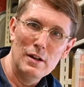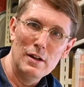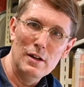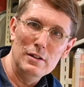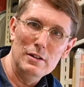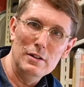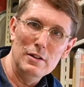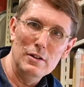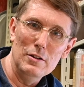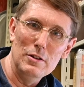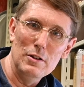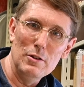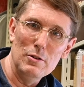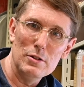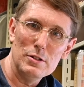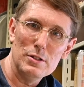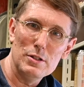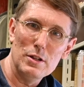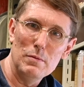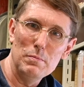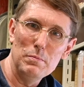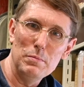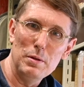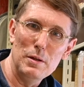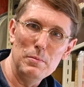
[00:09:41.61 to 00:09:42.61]
You know, there are
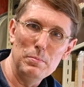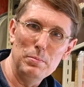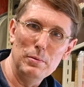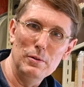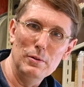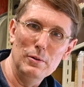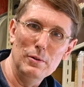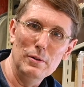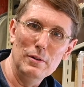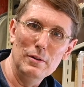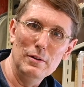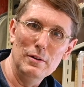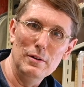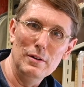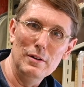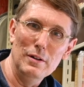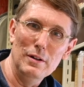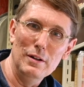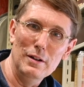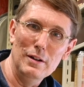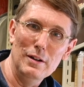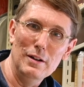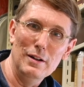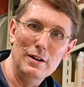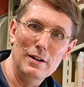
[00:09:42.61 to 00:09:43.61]
some people who
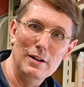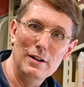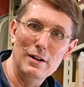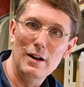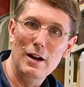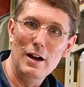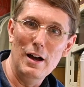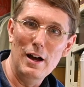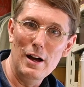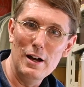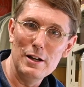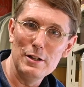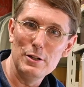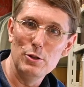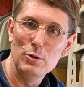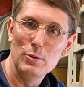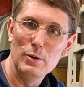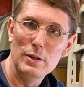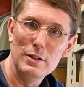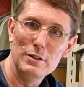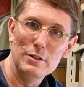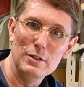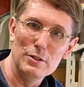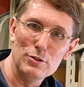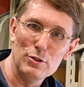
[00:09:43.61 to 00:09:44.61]
are
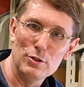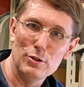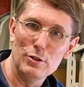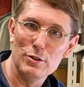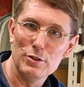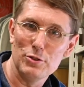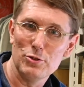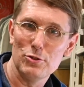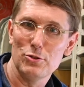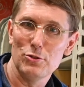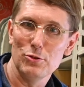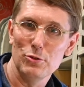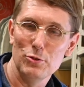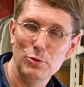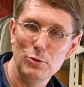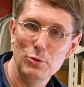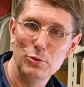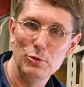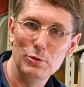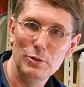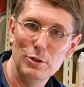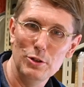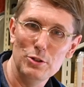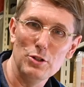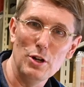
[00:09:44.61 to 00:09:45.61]
arguing the toss
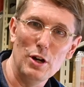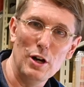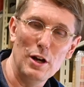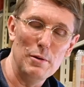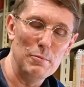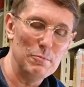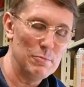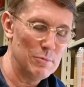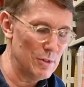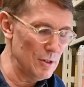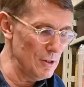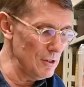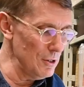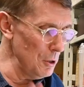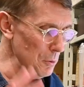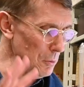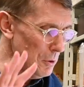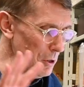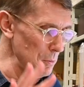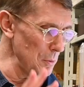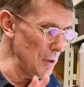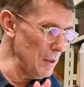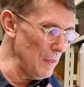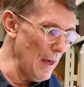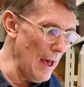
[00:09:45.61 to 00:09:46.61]
all the time. So you don't
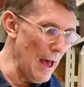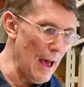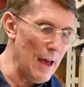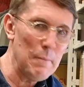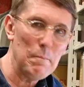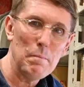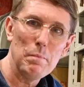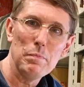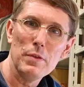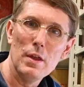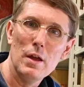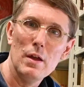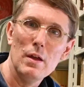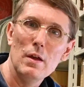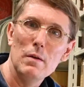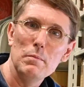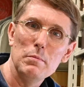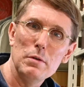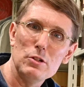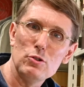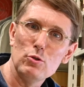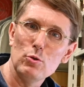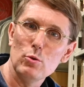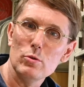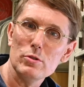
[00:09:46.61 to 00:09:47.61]
want to be that.
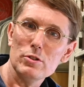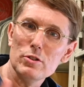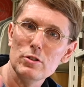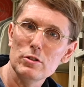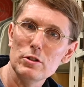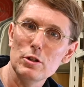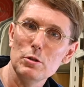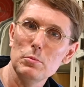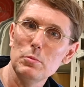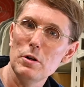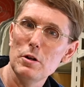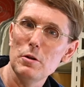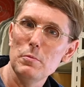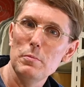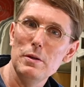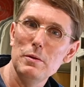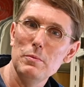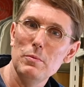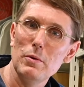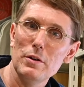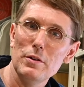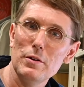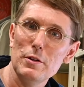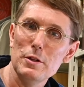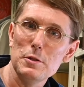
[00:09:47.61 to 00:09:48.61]
But you also don't want to be
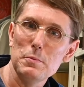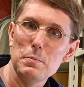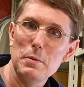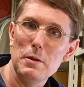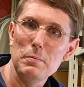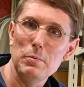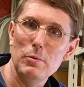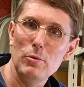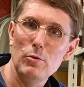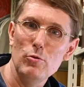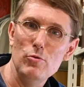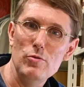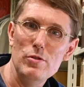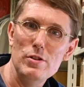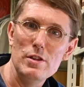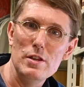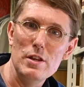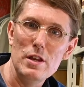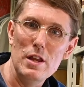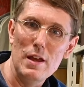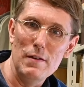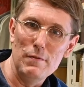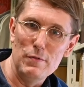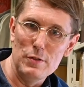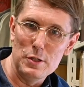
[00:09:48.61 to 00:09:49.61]
one of these people who
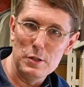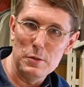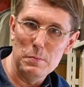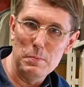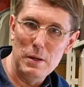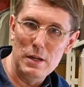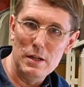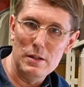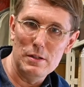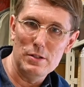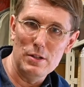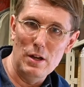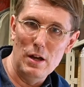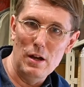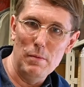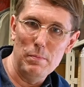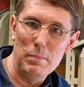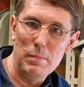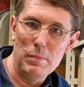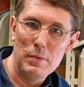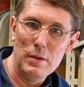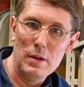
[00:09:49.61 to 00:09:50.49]
never speaks up.